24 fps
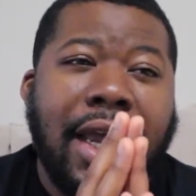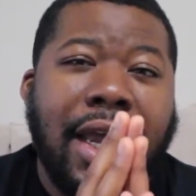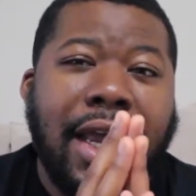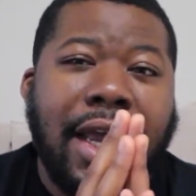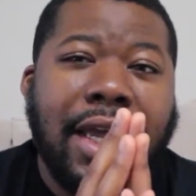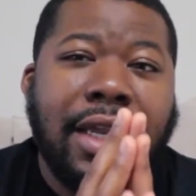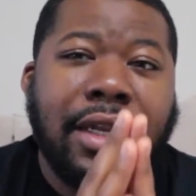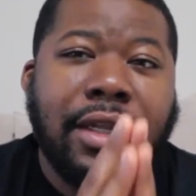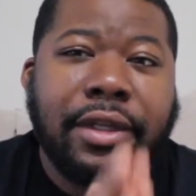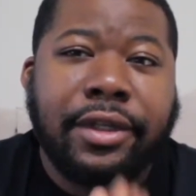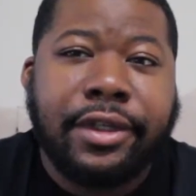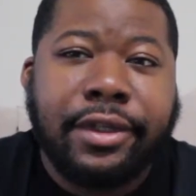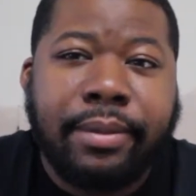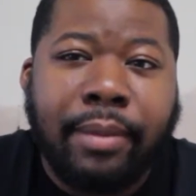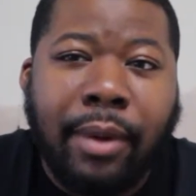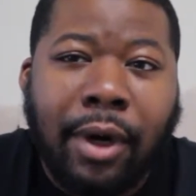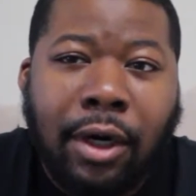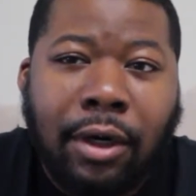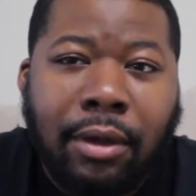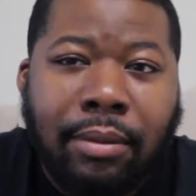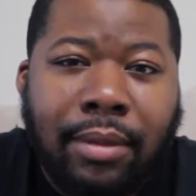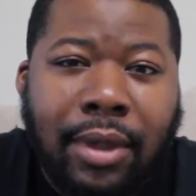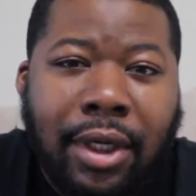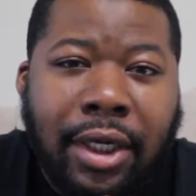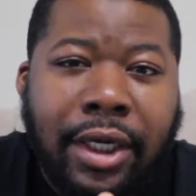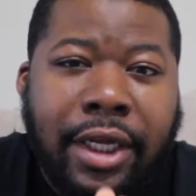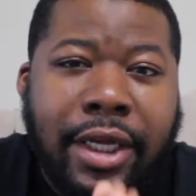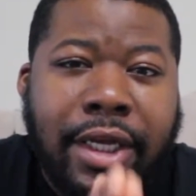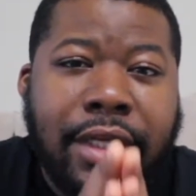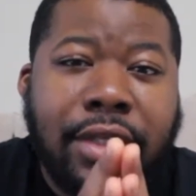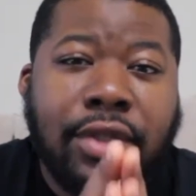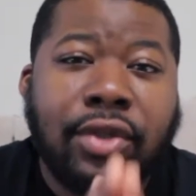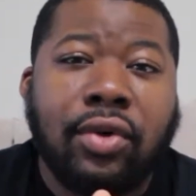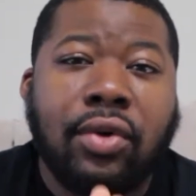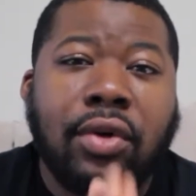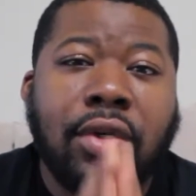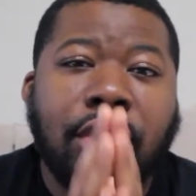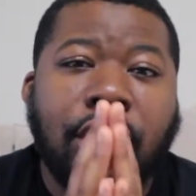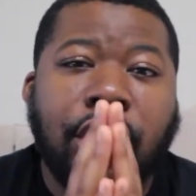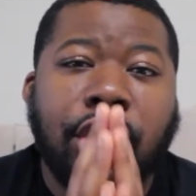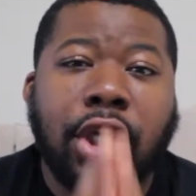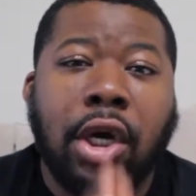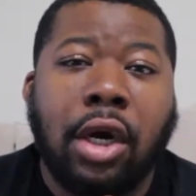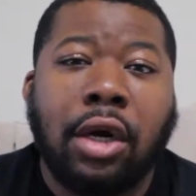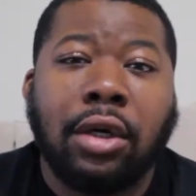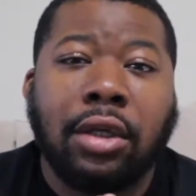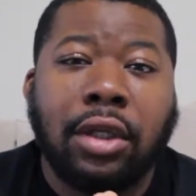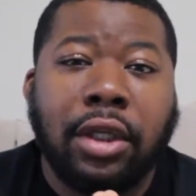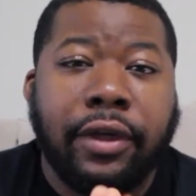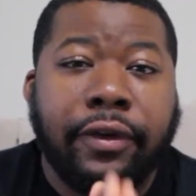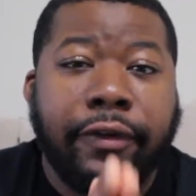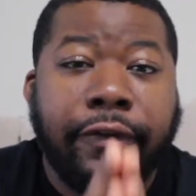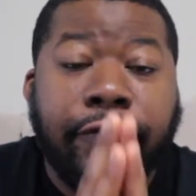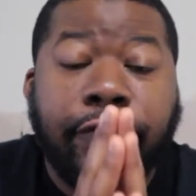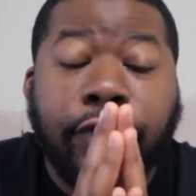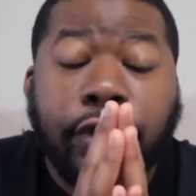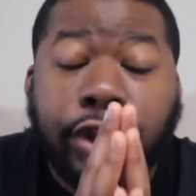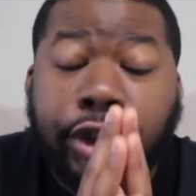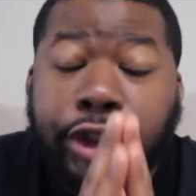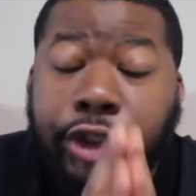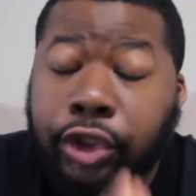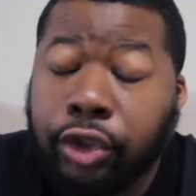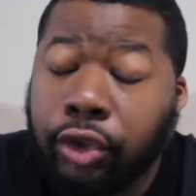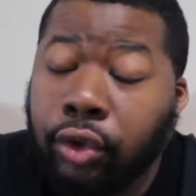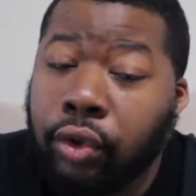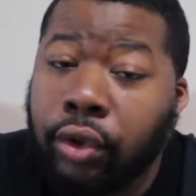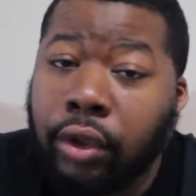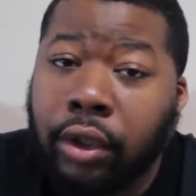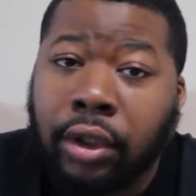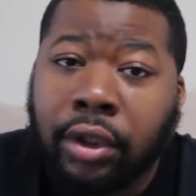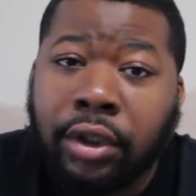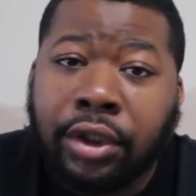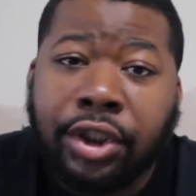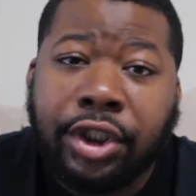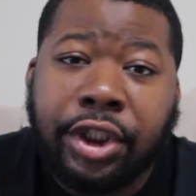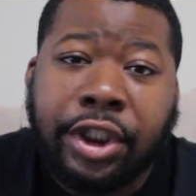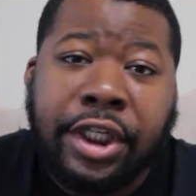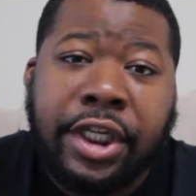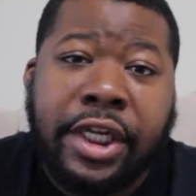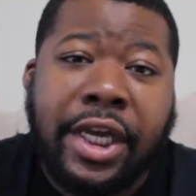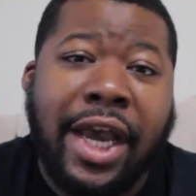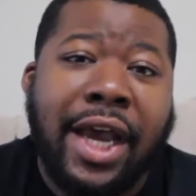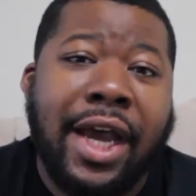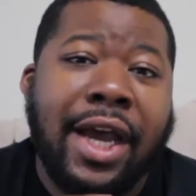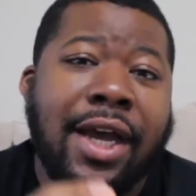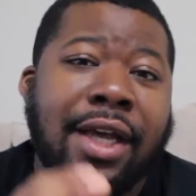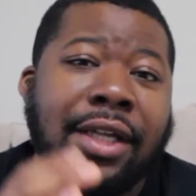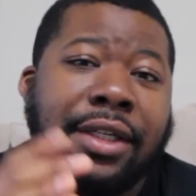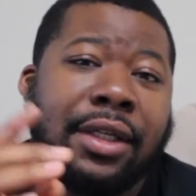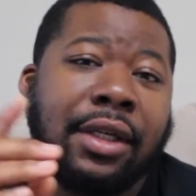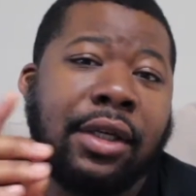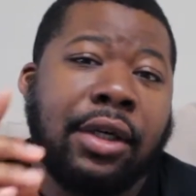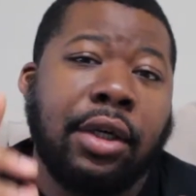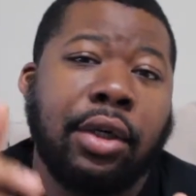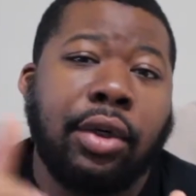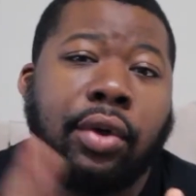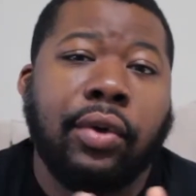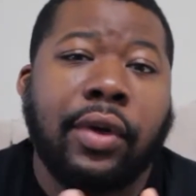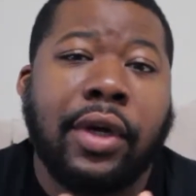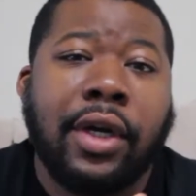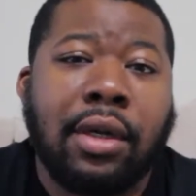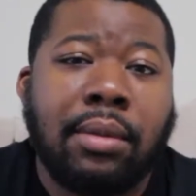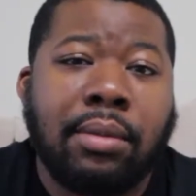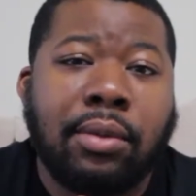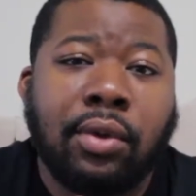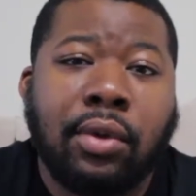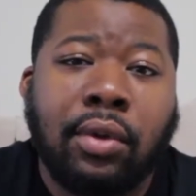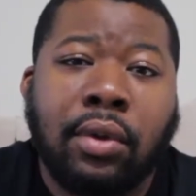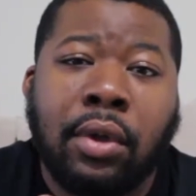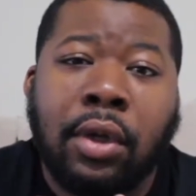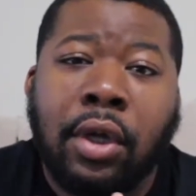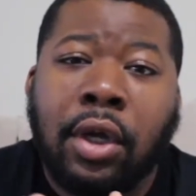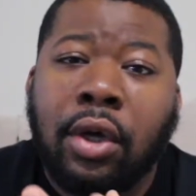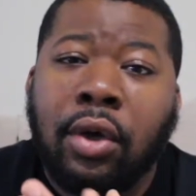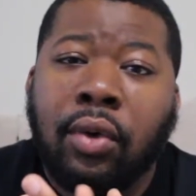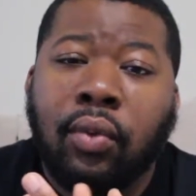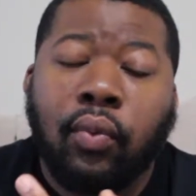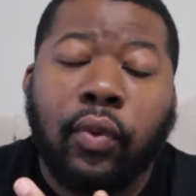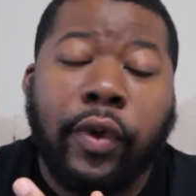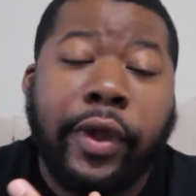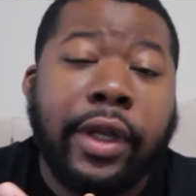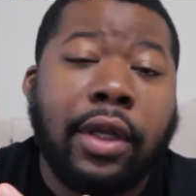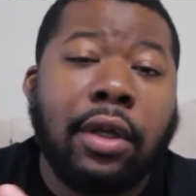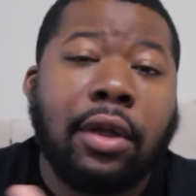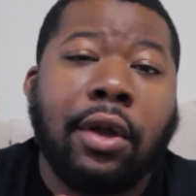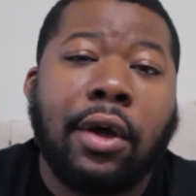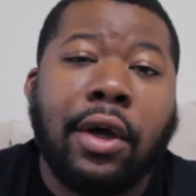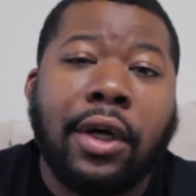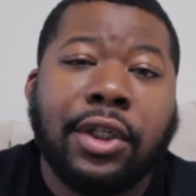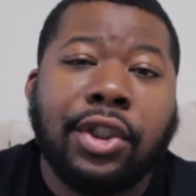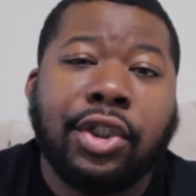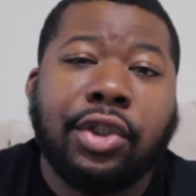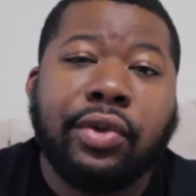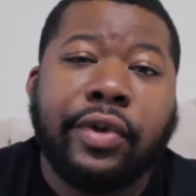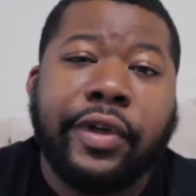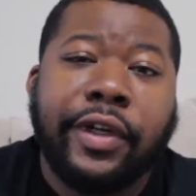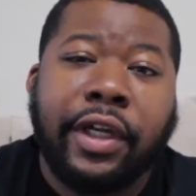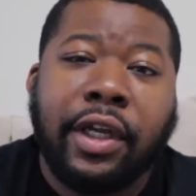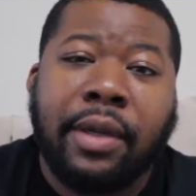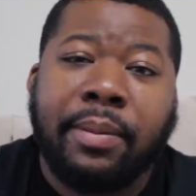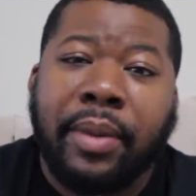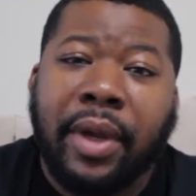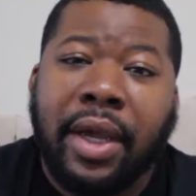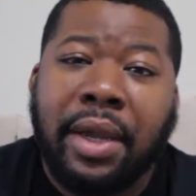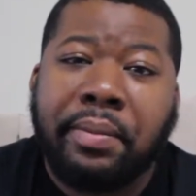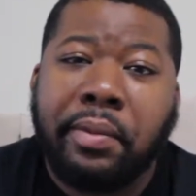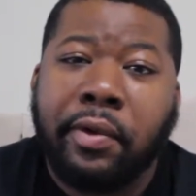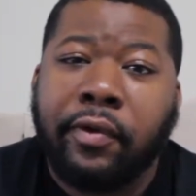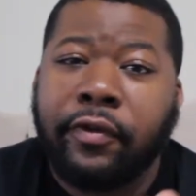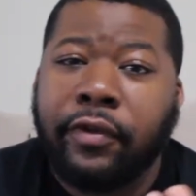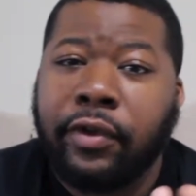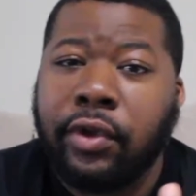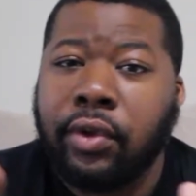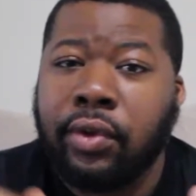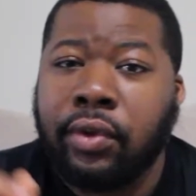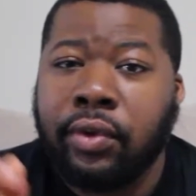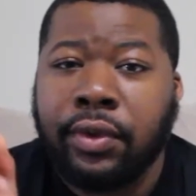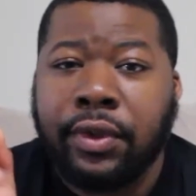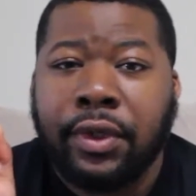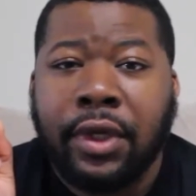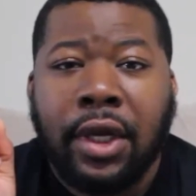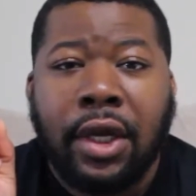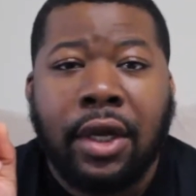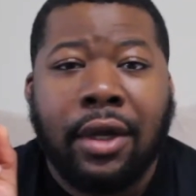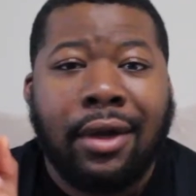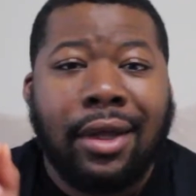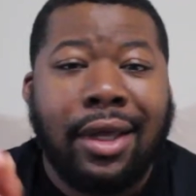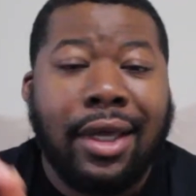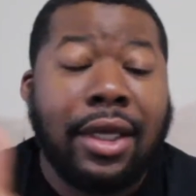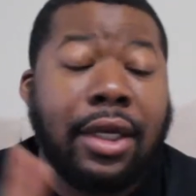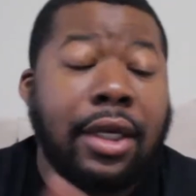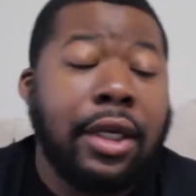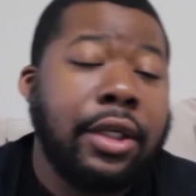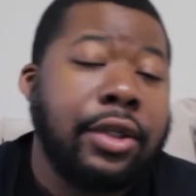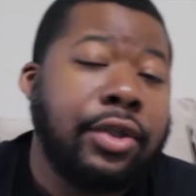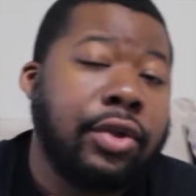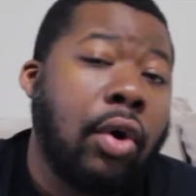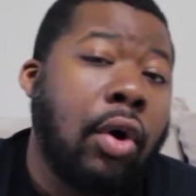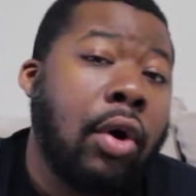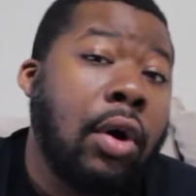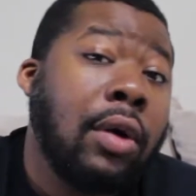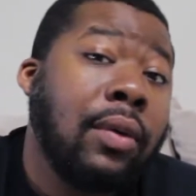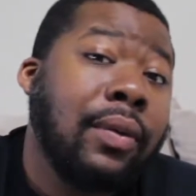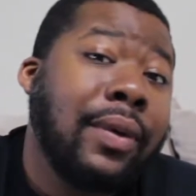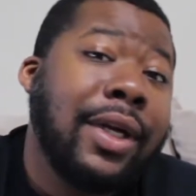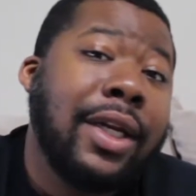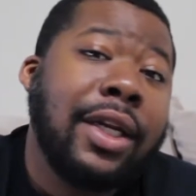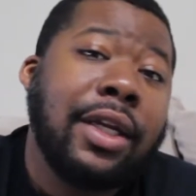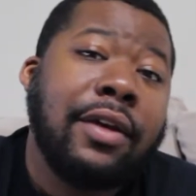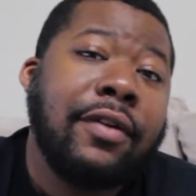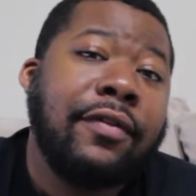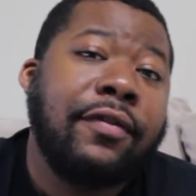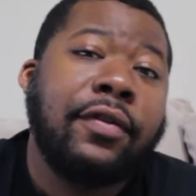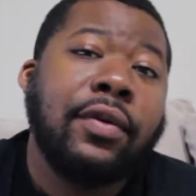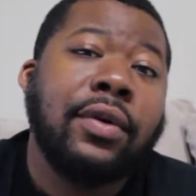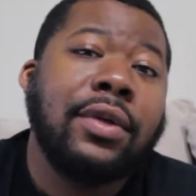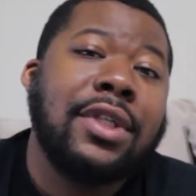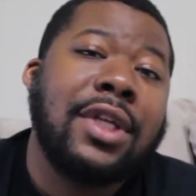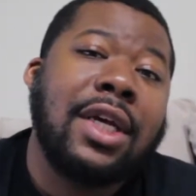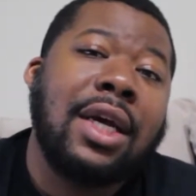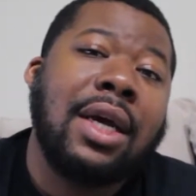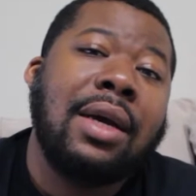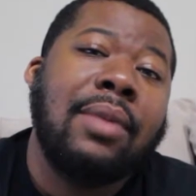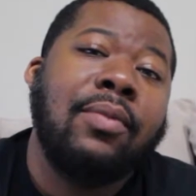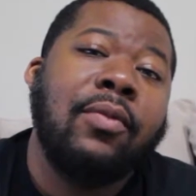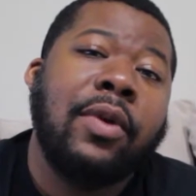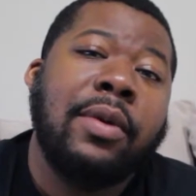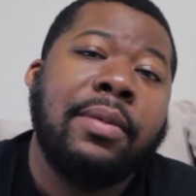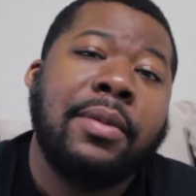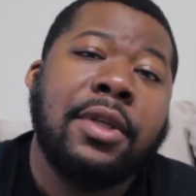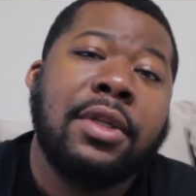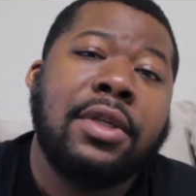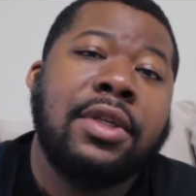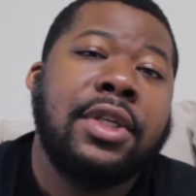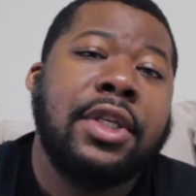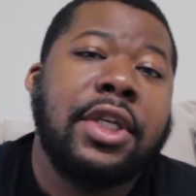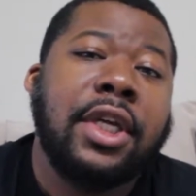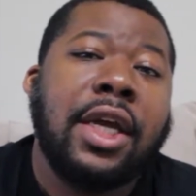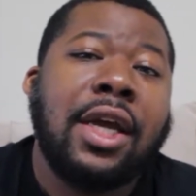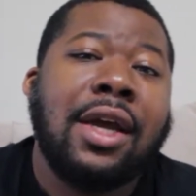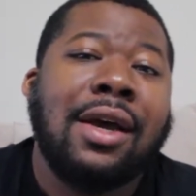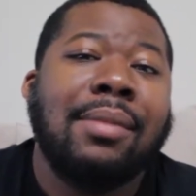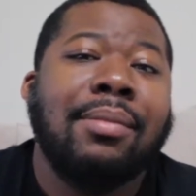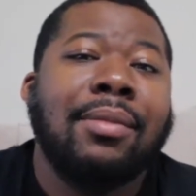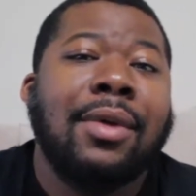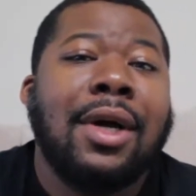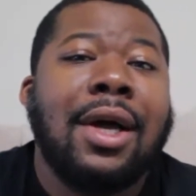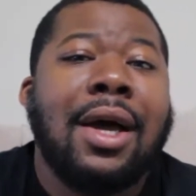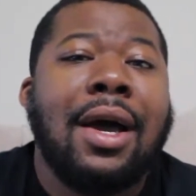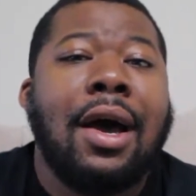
And the smart money is on Charlotte for sure. She has an incredible win loss streak at pay per views and is already a four time women's champ.